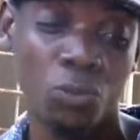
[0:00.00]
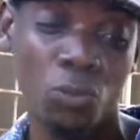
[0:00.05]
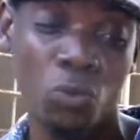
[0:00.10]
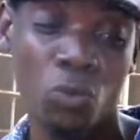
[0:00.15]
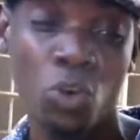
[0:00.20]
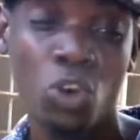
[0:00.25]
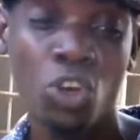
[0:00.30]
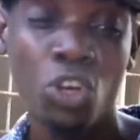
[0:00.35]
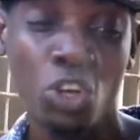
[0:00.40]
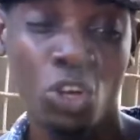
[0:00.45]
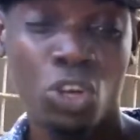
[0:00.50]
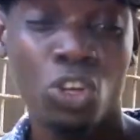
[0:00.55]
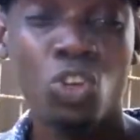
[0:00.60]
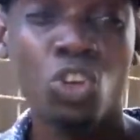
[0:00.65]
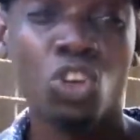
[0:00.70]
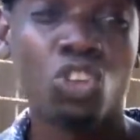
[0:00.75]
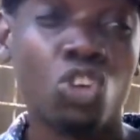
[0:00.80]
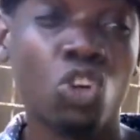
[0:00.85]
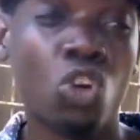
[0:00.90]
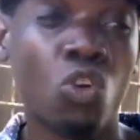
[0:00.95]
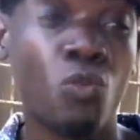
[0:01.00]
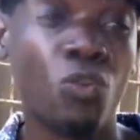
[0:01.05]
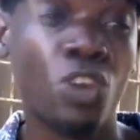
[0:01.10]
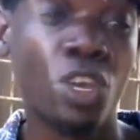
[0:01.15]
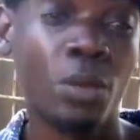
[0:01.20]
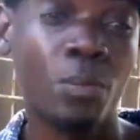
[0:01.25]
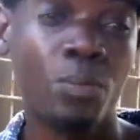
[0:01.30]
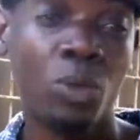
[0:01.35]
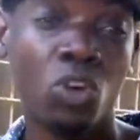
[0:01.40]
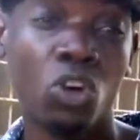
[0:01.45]
of you. Your Shallow
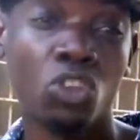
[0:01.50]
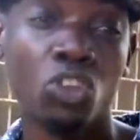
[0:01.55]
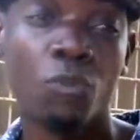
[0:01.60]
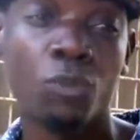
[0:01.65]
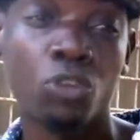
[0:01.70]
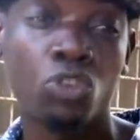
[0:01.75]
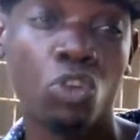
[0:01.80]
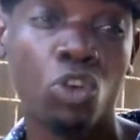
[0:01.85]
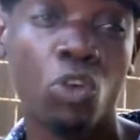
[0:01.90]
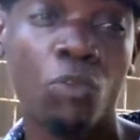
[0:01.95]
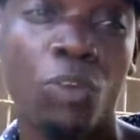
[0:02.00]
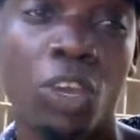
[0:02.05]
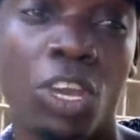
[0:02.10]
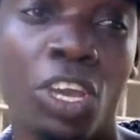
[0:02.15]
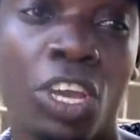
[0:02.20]
Because of Shallow